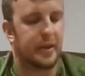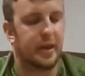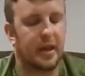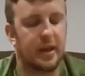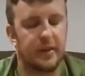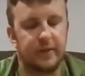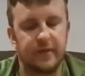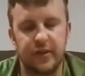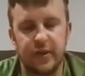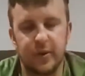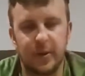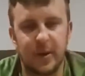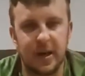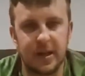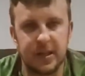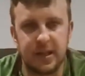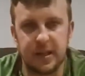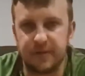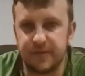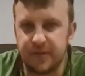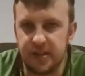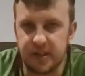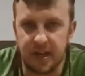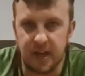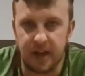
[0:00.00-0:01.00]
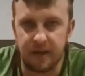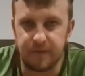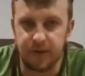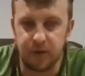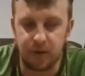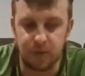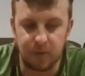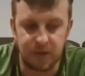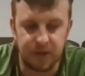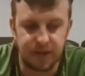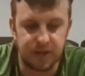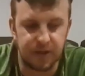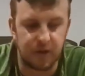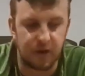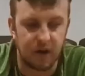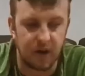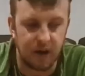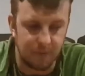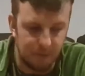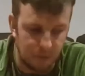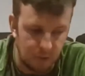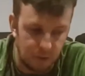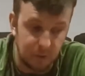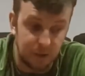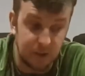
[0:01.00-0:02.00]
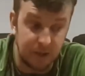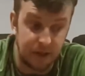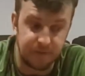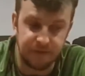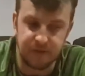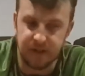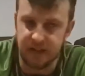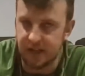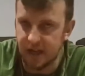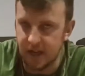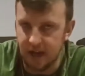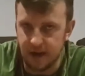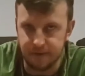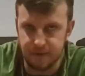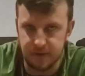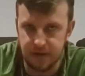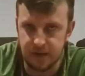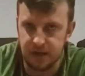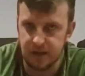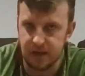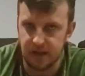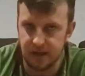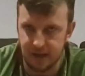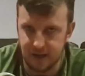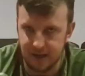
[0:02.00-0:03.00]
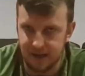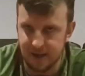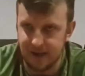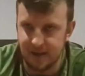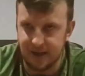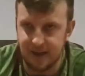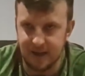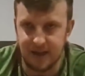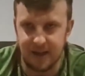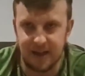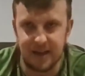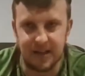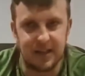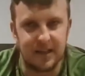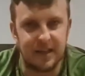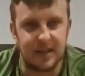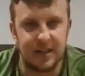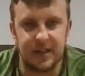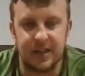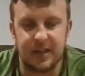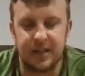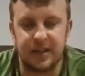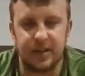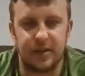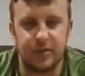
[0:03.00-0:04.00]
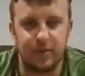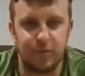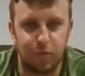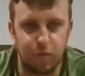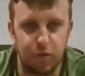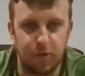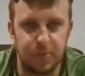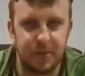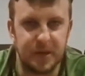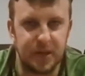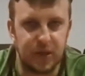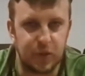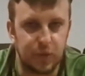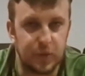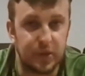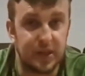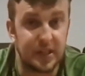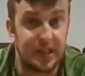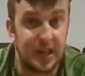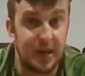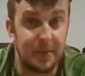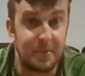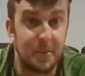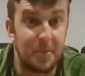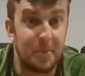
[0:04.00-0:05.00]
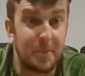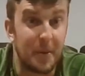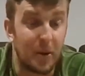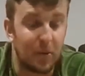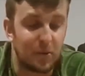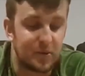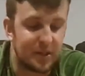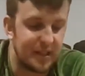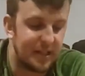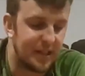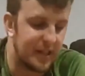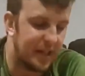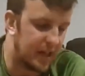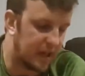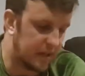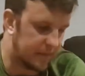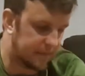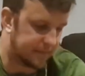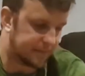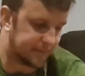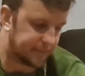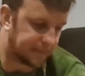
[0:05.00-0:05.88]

if you are lifting heavy all the time or lifting heavy, it would be good to keep a belt in there.